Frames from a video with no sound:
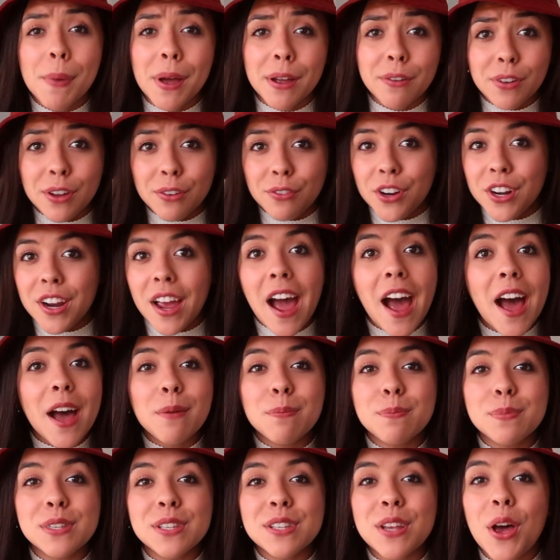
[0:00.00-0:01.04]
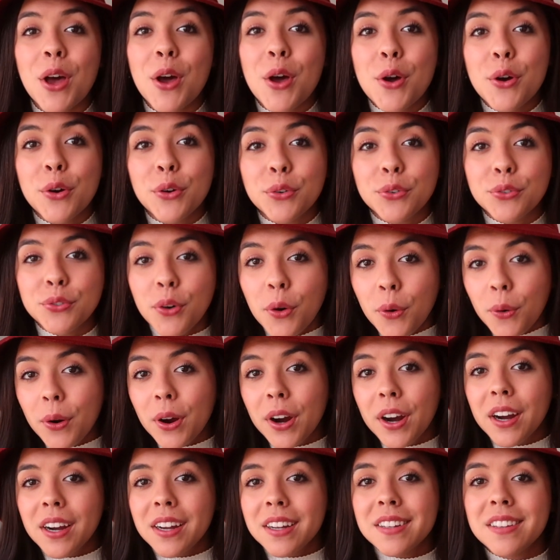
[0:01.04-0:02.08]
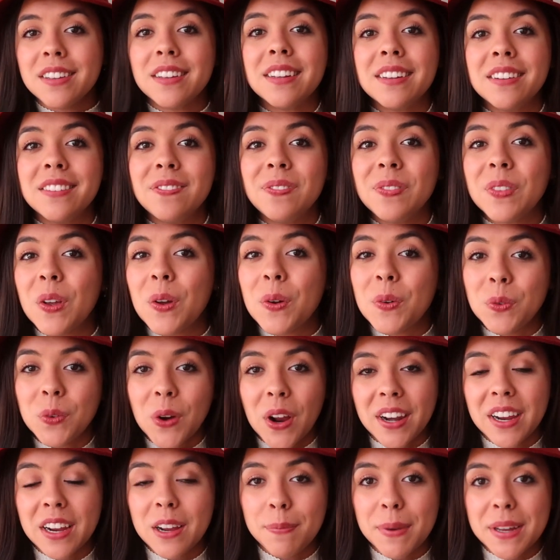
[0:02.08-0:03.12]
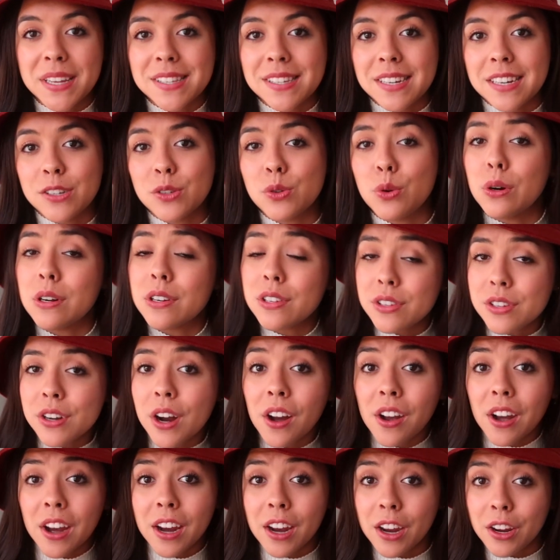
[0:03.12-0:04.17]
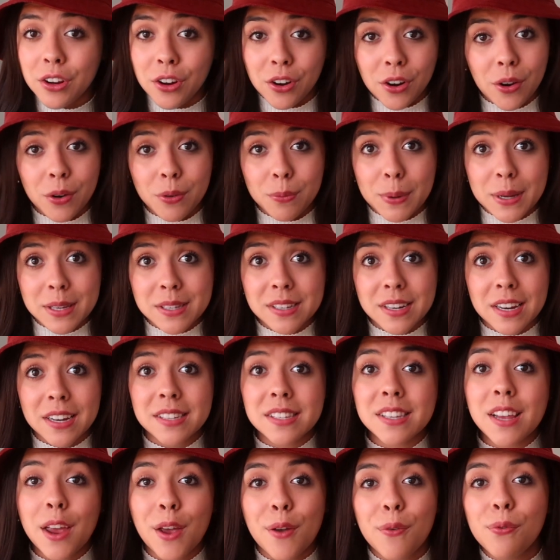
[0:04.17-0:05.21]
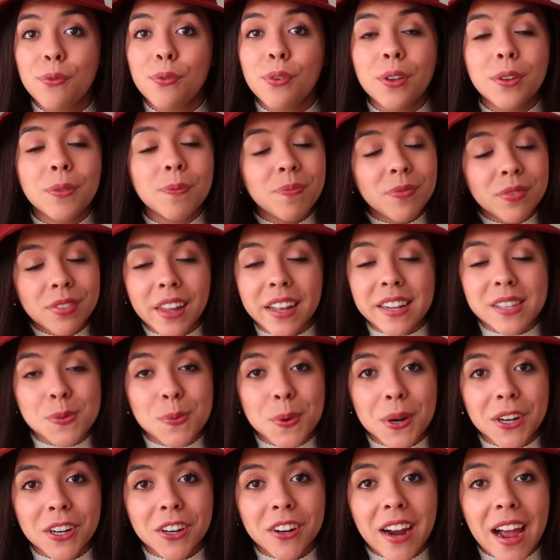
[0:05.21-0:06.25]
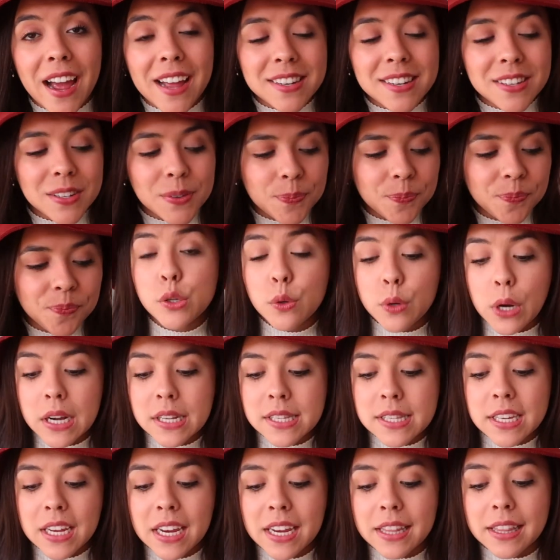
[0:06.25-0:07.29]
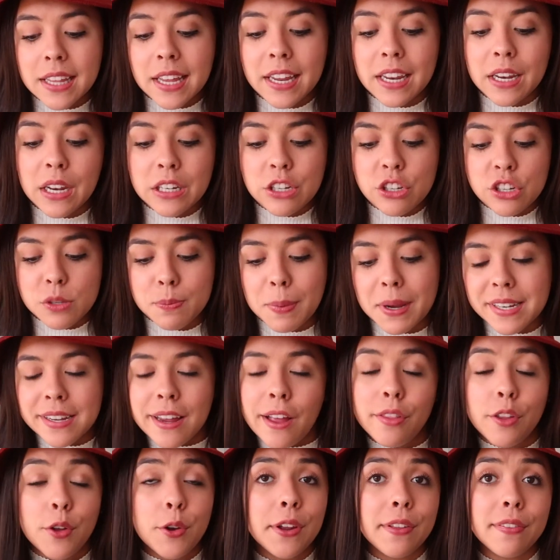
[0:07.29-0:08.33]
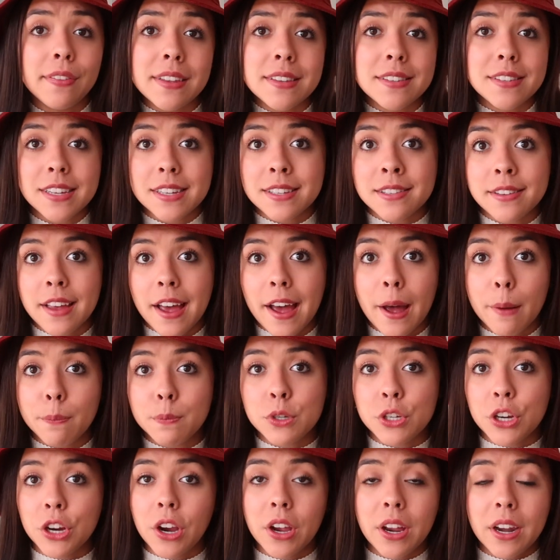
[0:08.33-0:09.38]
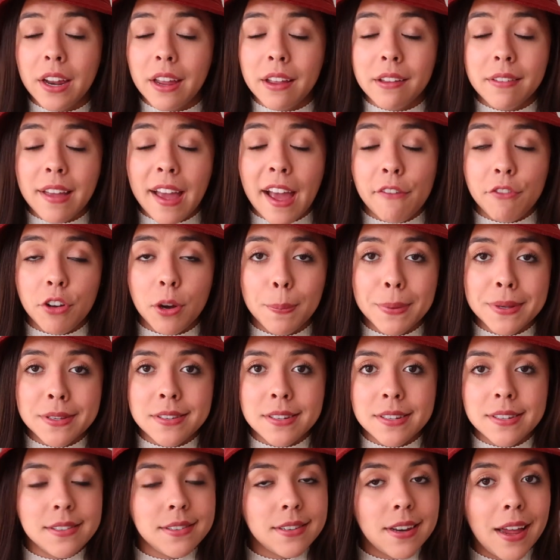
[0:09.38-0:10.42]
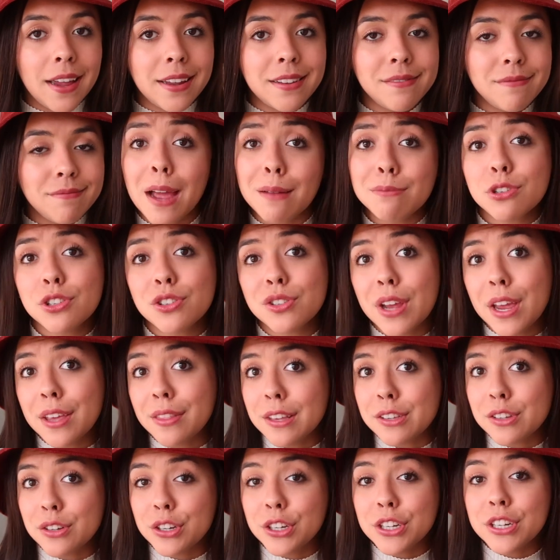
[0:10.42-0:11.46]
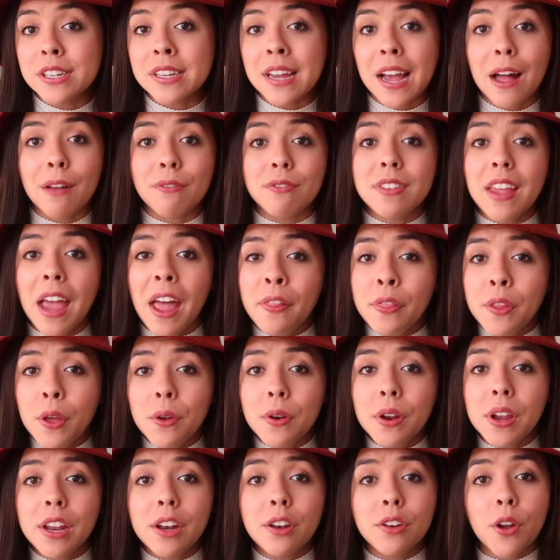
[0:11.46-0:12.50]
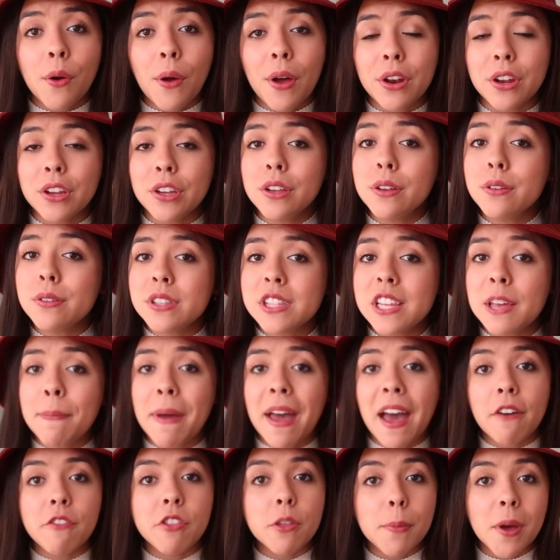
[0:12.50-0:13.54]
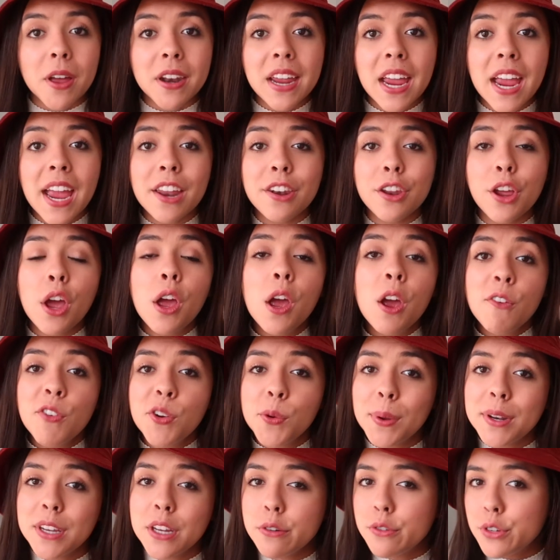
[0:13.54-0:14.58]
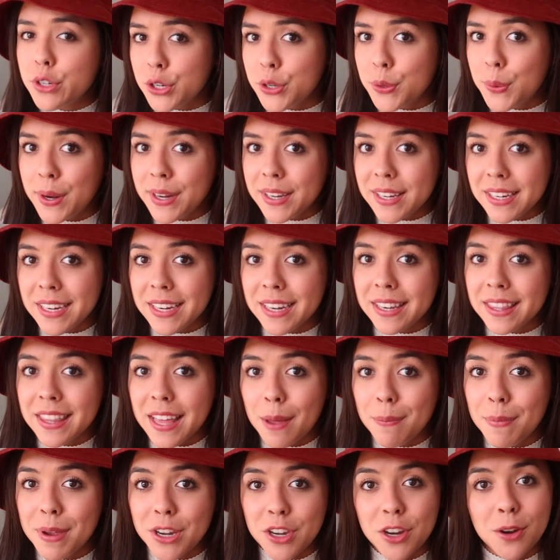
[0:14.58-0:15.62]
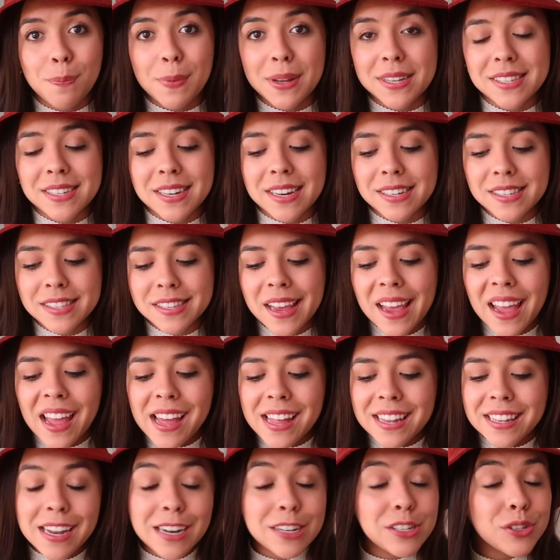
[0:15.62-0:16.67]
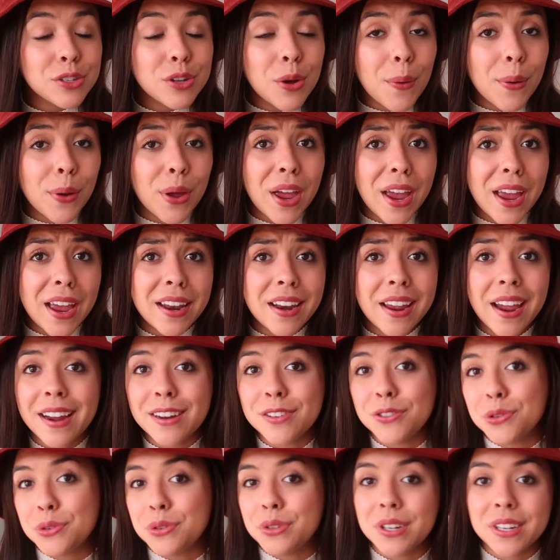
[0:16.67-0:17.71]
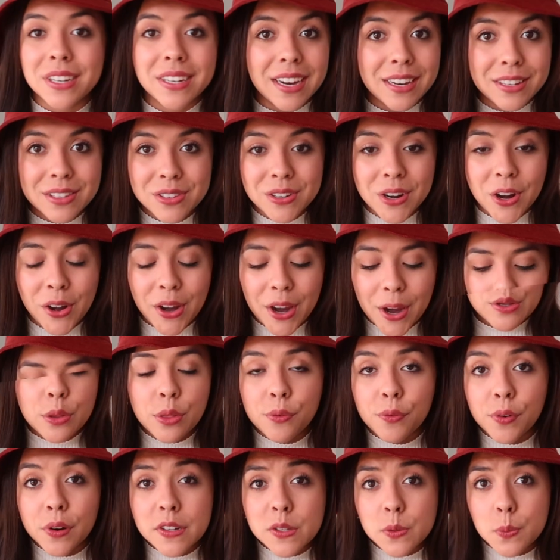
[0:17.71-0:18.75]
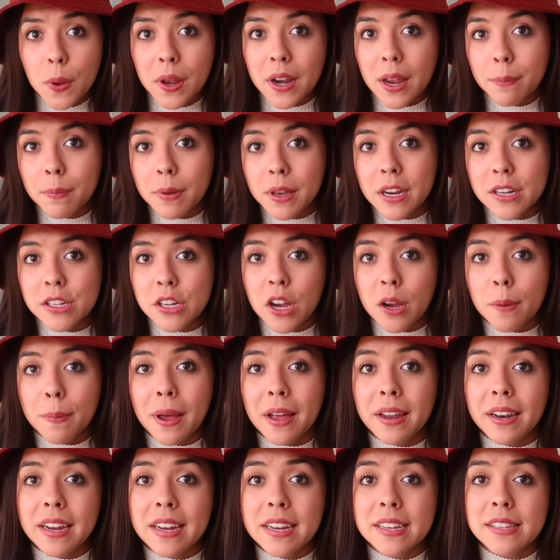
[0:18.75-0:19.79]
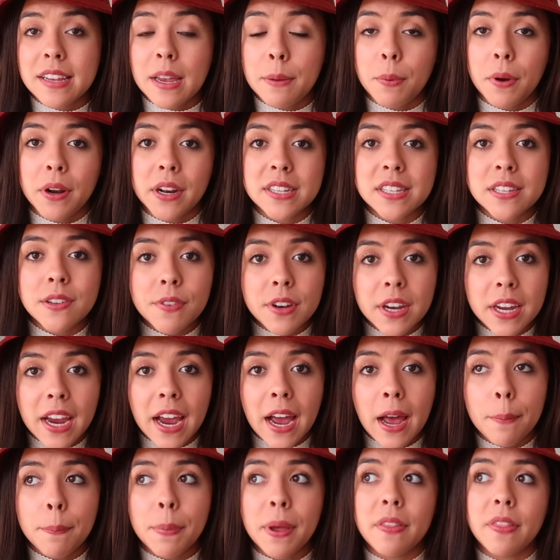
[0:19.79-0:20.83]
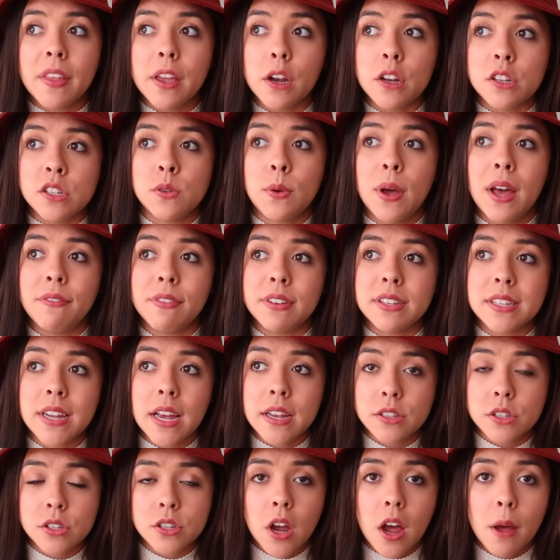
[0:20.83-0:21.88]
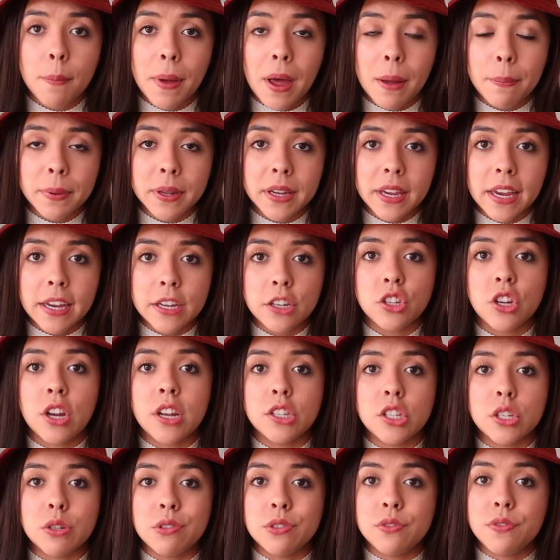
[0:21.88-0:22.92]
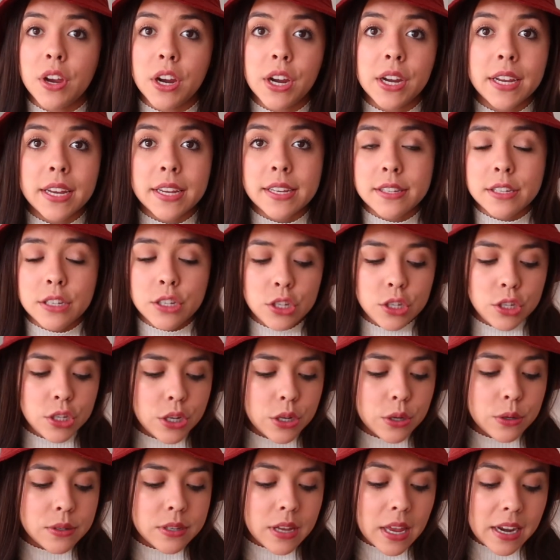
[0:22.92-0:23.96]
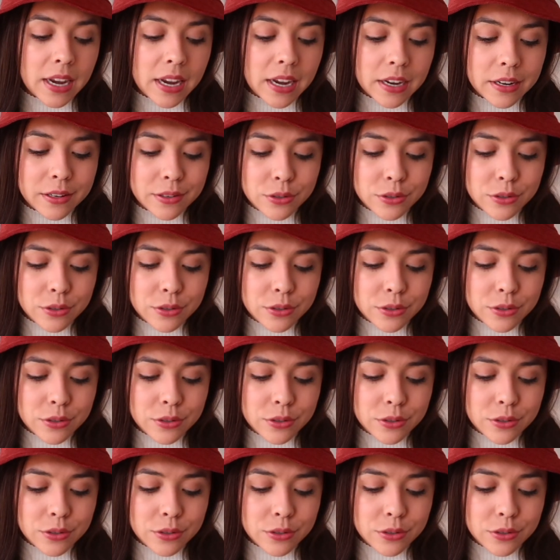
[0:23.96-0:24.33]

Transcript: My favorite apps for running a business or starting your own business if that's where you're at. So not saying that just by downloading these six apps, you're gonna have your business done. I'm just saying these are good to have downloaded, know how to use them, have them on hand for when you do need them in your business. Let's go ahead and just get started. So the first one I'm gonna talk about is a productivity app, and they also have a desktop application, so it's very easy to use, and it